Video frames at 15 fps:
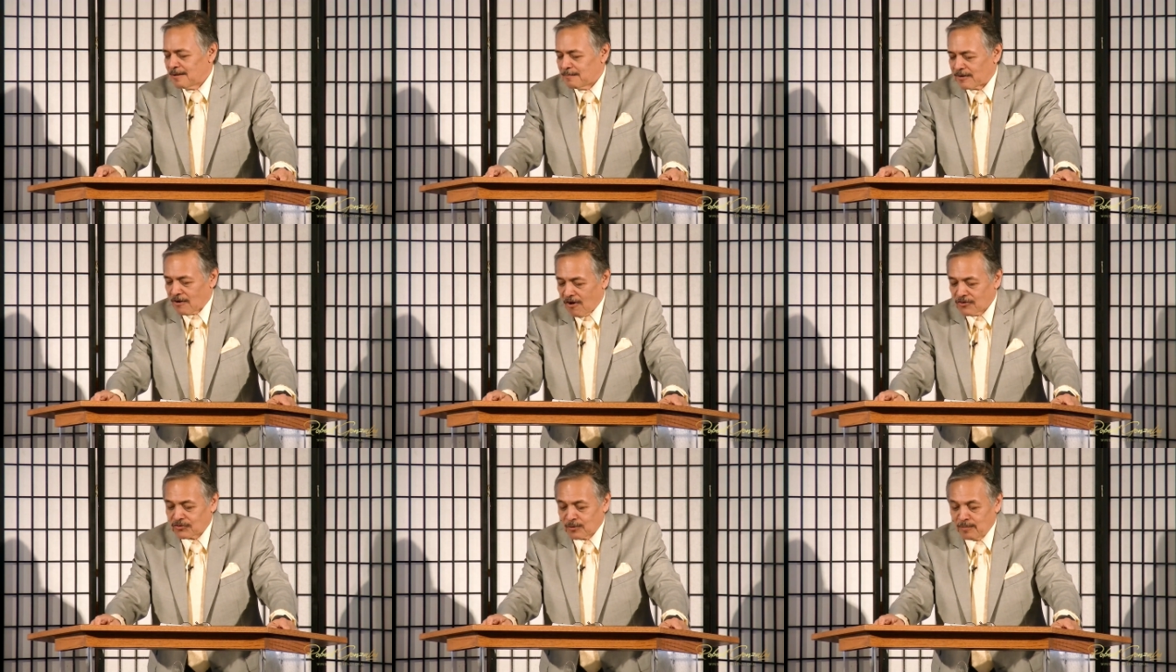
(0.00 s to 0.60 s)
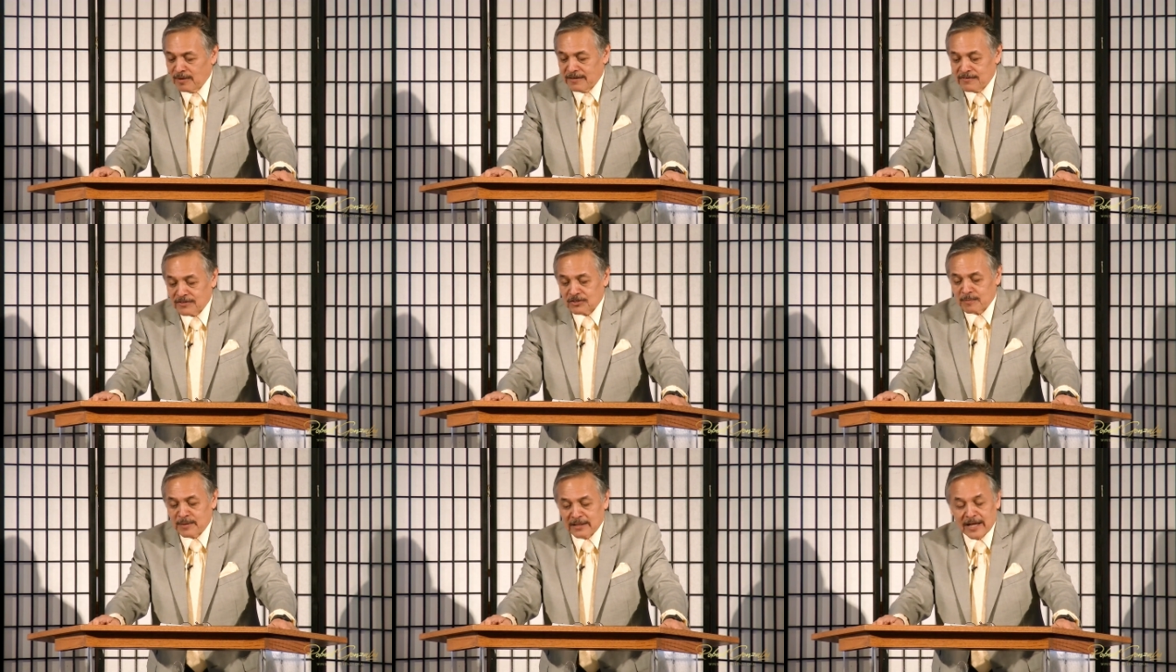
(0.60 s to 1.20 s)
But I also believe
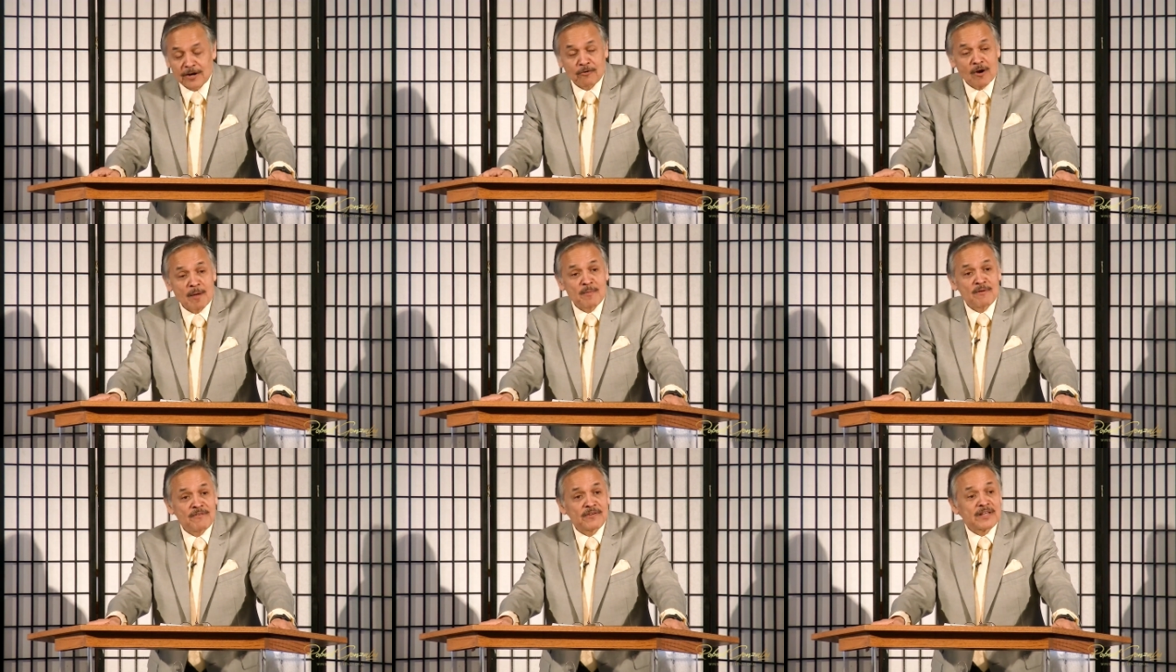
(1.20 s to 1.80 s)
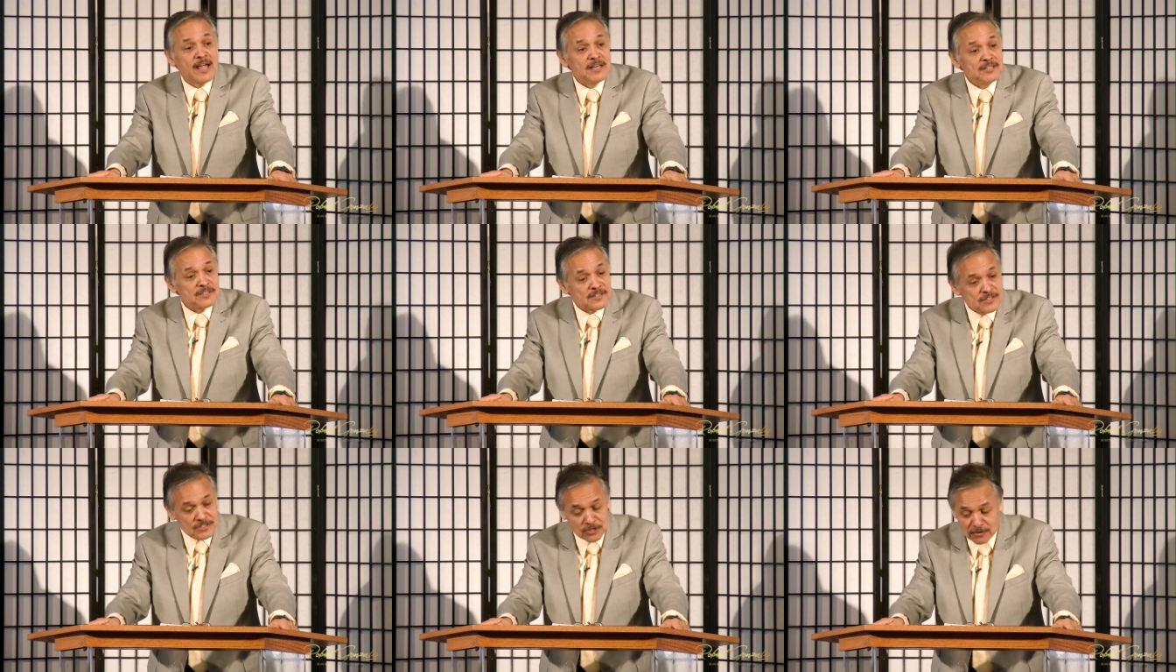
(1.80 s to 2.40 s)
there's going to be a lot of
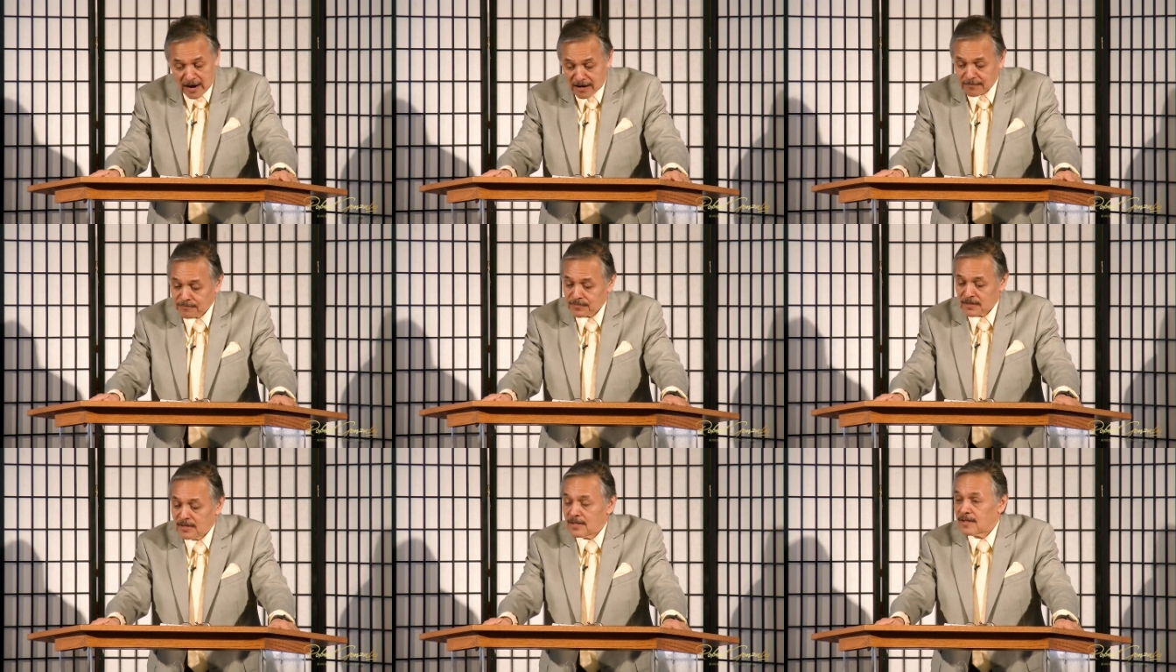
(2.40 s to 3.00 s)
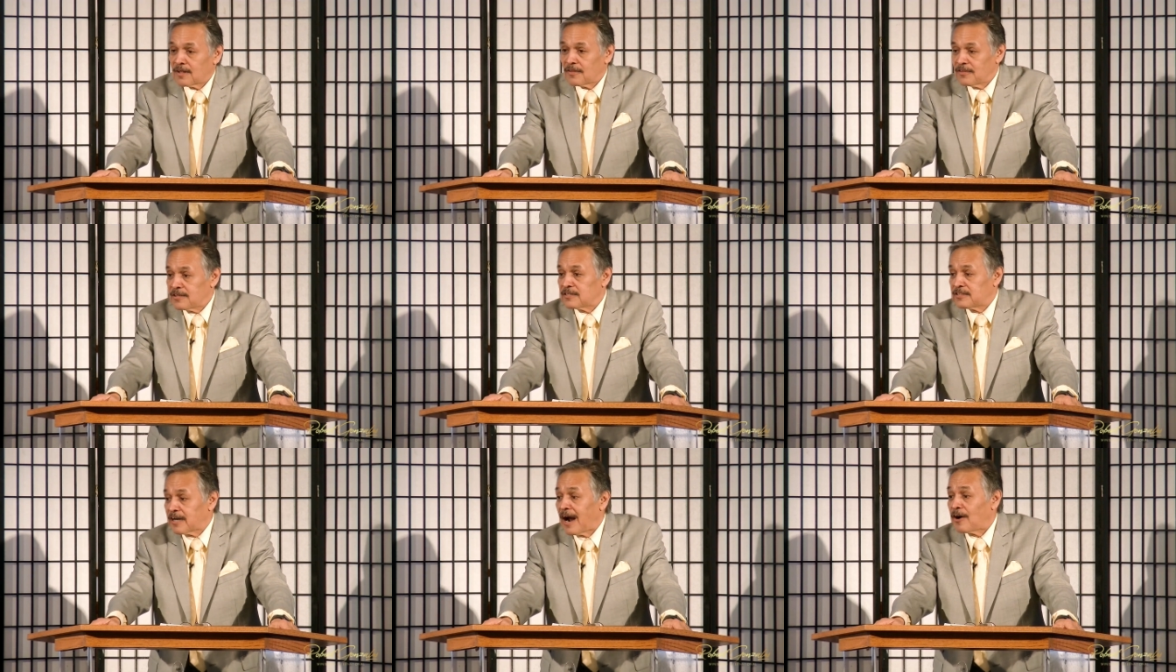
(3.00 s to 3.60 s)
ramifications throughout the
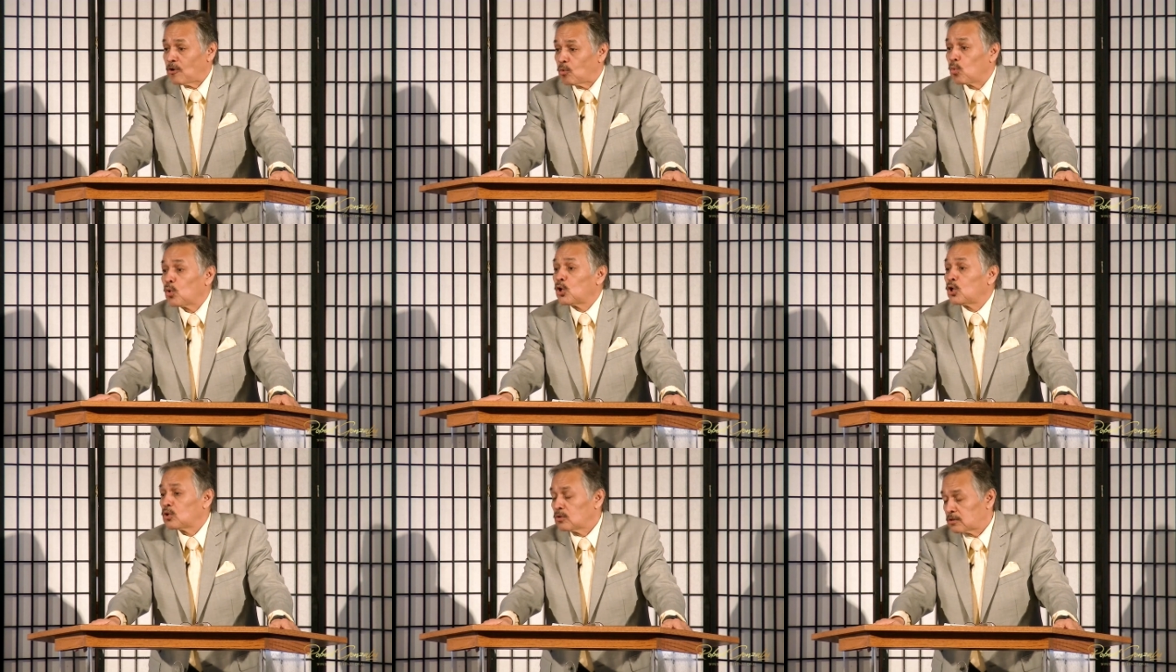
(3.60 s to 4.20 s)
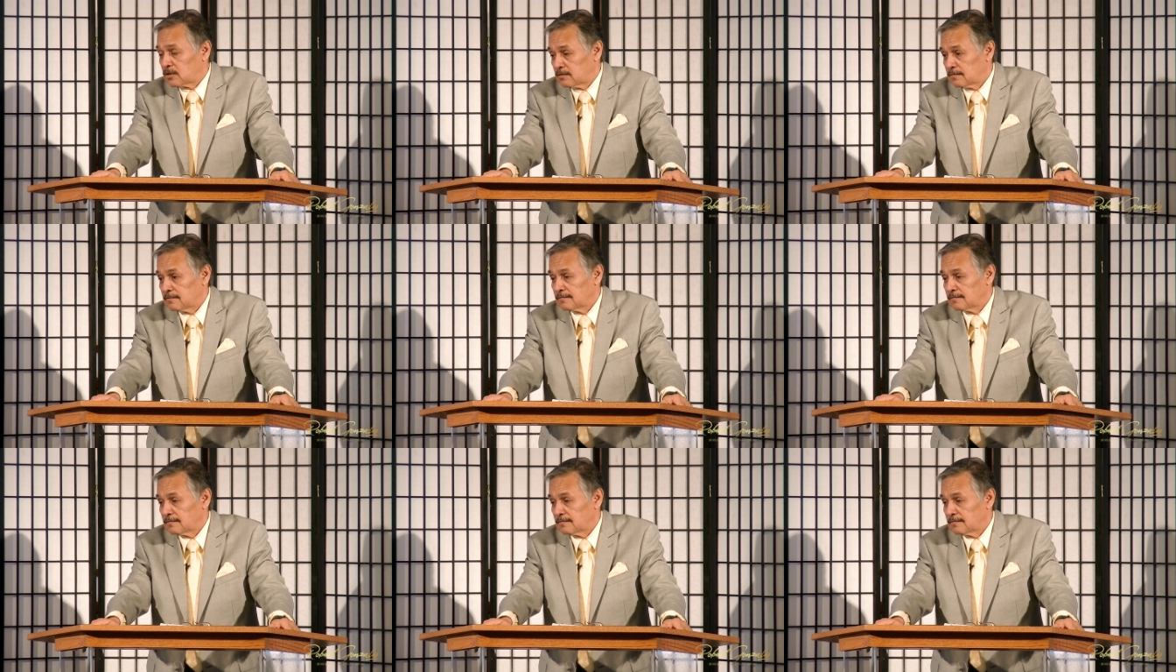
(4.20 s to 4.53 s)
entire world.